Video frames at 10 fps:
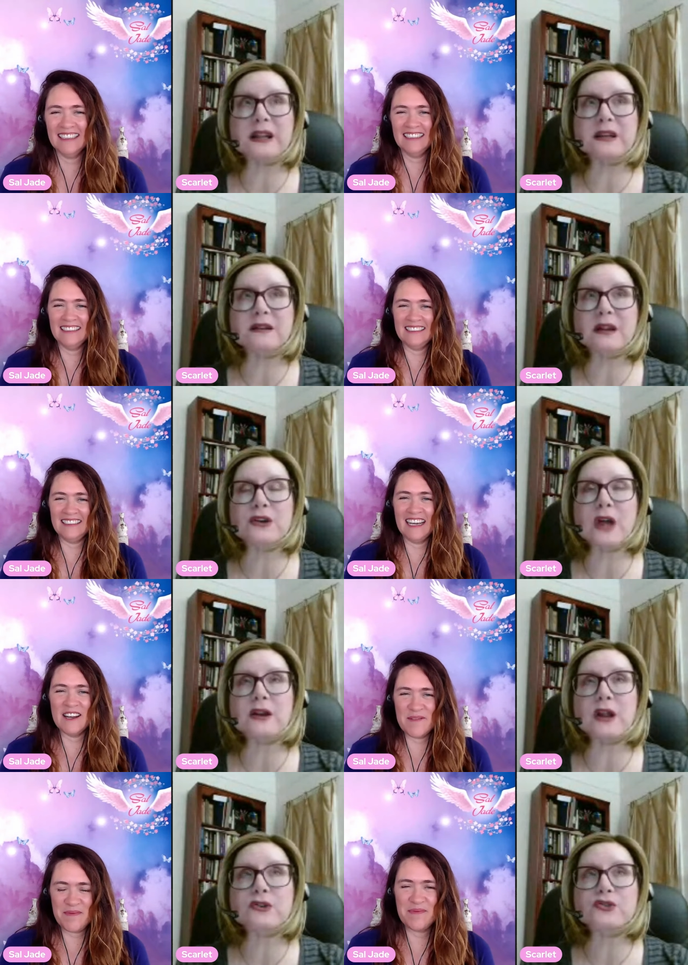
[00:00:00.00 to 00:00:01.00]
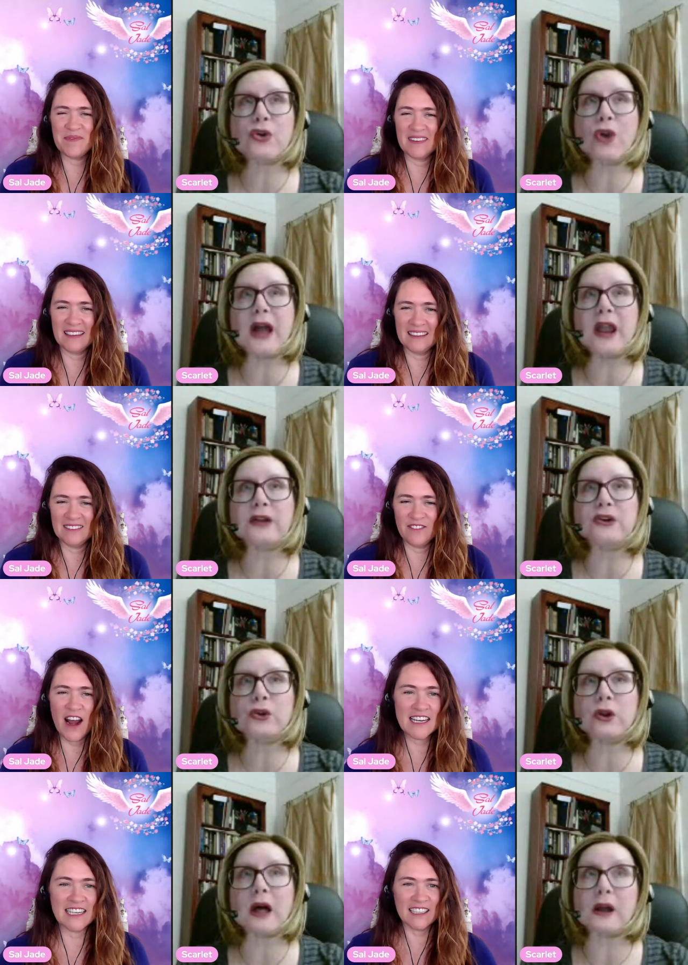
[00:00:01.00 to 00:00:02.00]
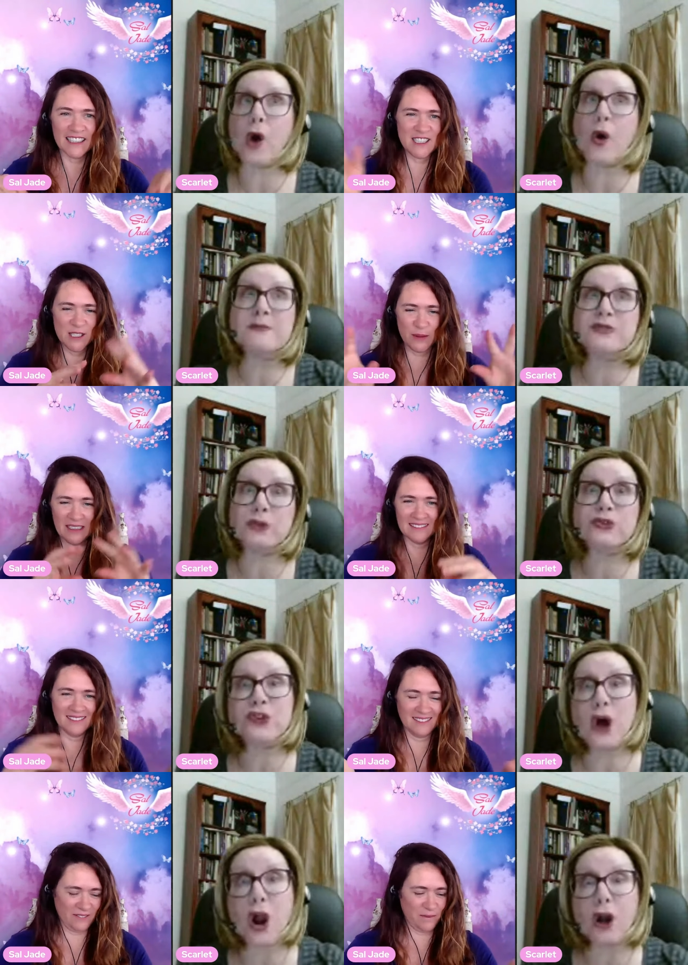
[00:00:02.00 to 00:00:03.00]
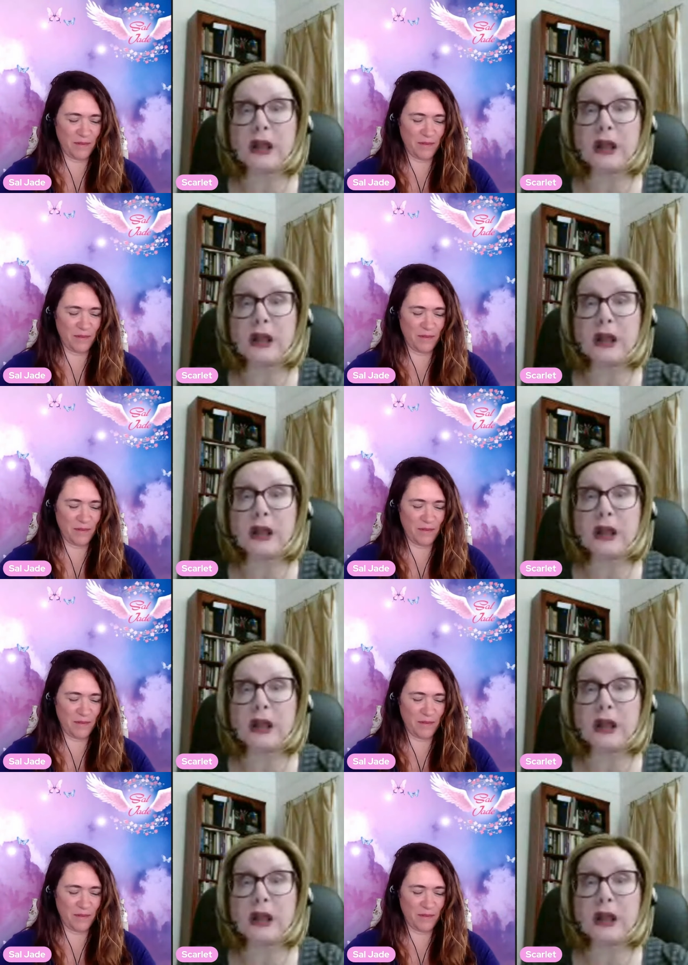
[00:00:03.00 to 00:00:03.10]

Speaker 1: and try not to do like, oh, I'm so sorry.